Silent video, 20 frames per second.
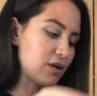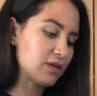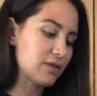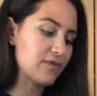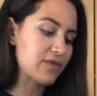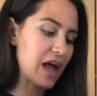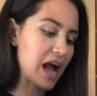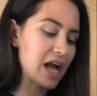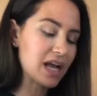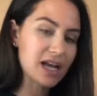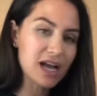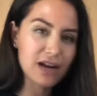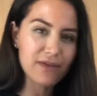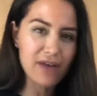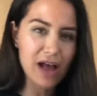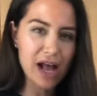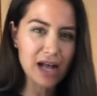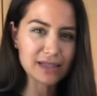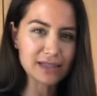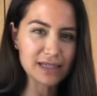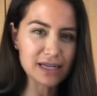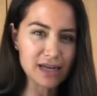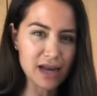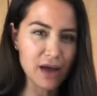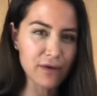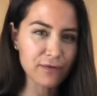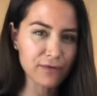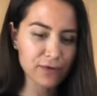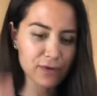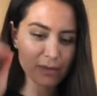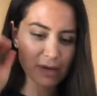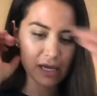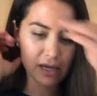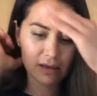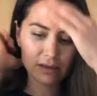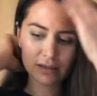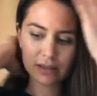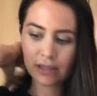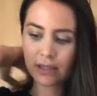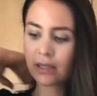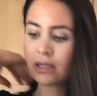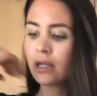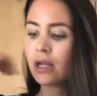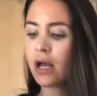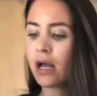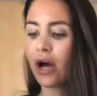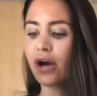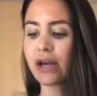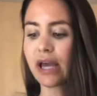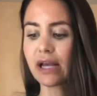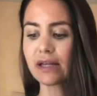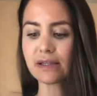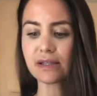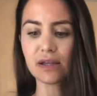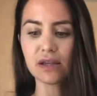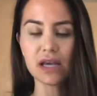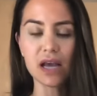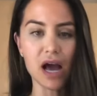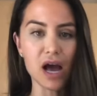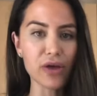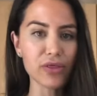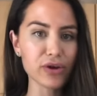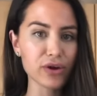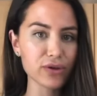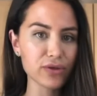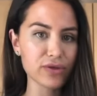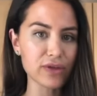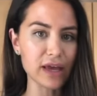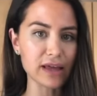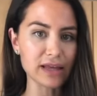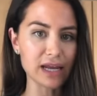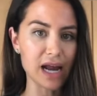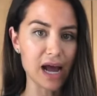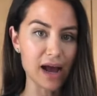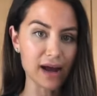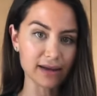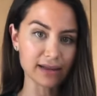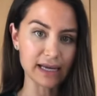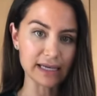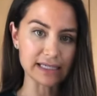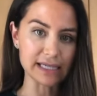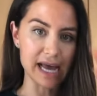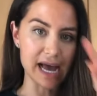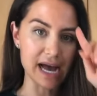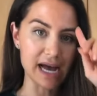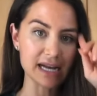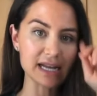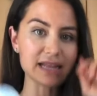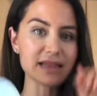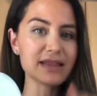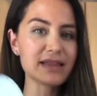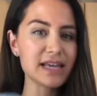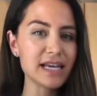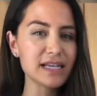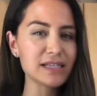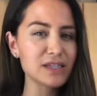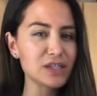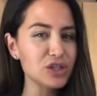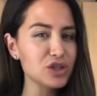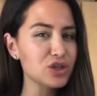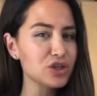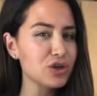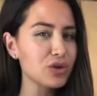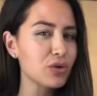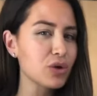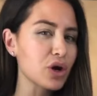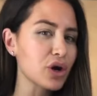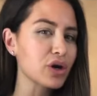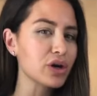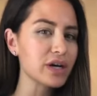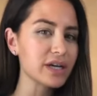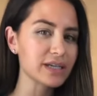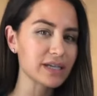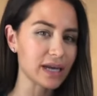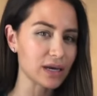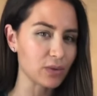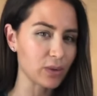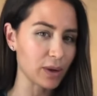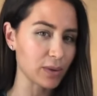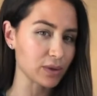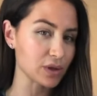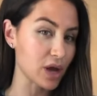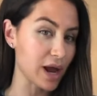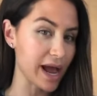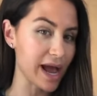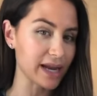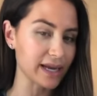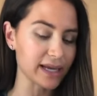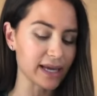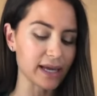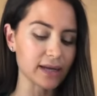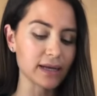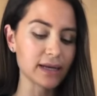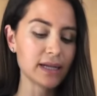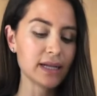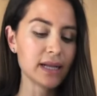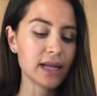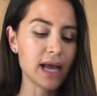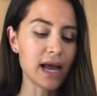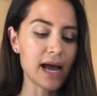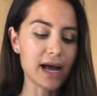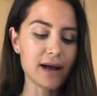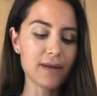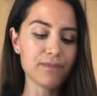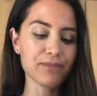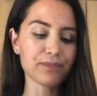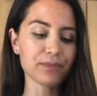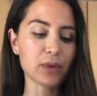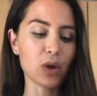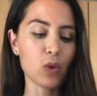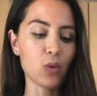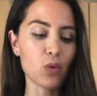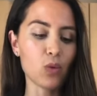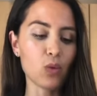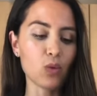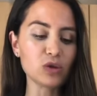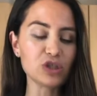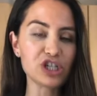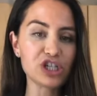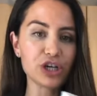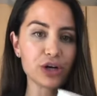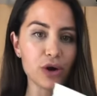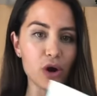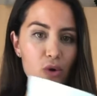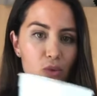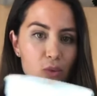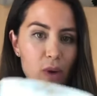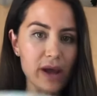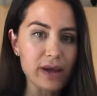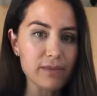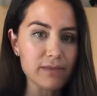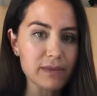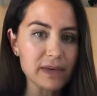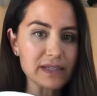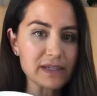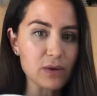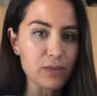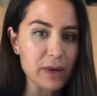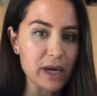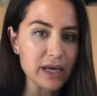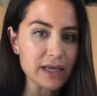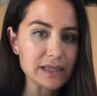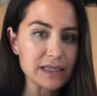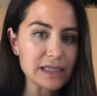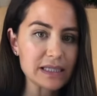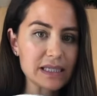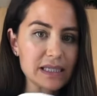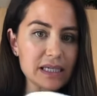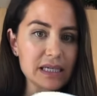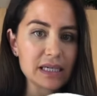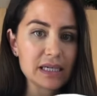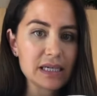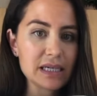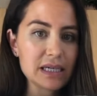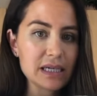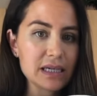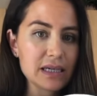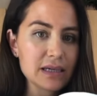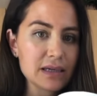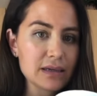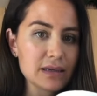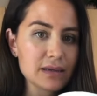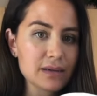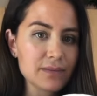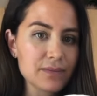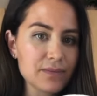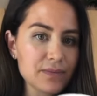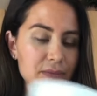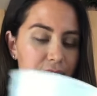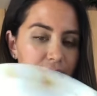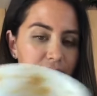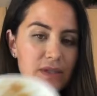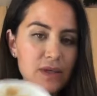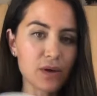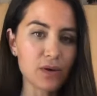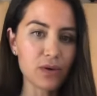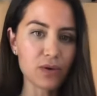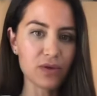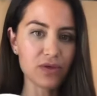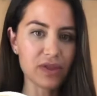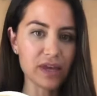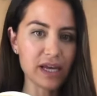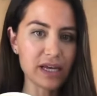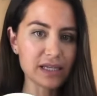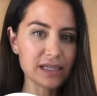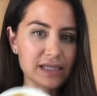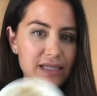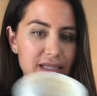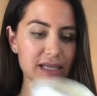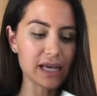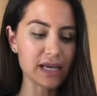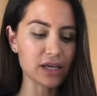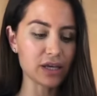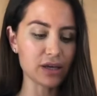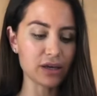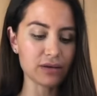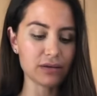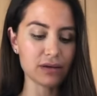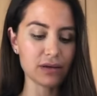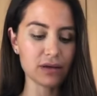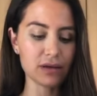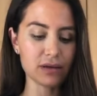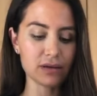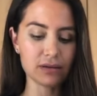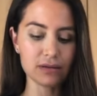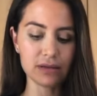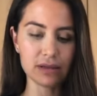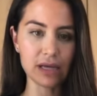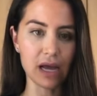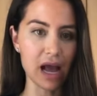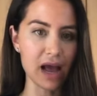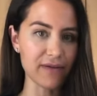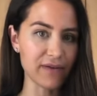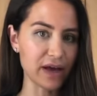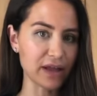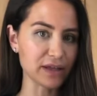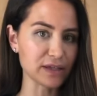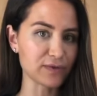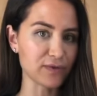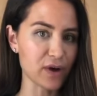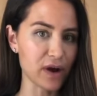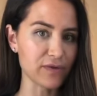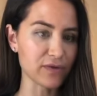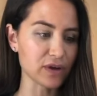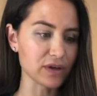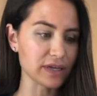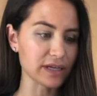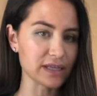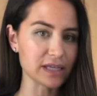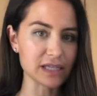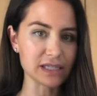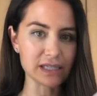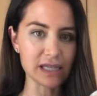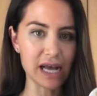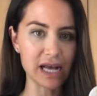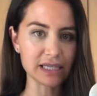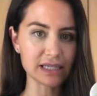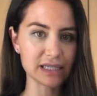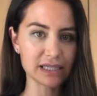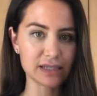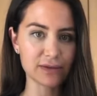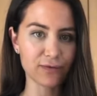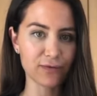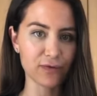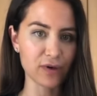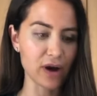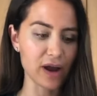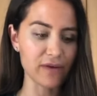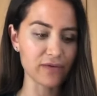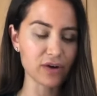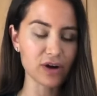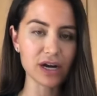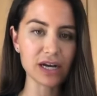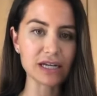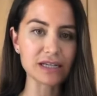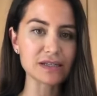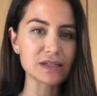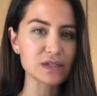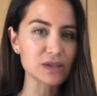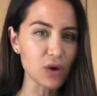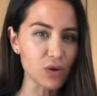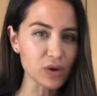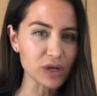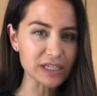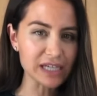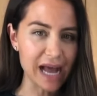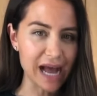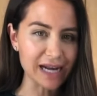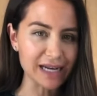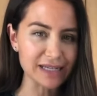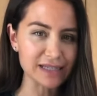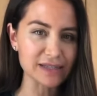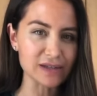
all of that kind of adds enough for me. Okay, so the other thing that I like to add, this you could get away with not adding in, Shiro white miso paste. So this, like, I've had this forever, like this lasts forever, and it's so good to add in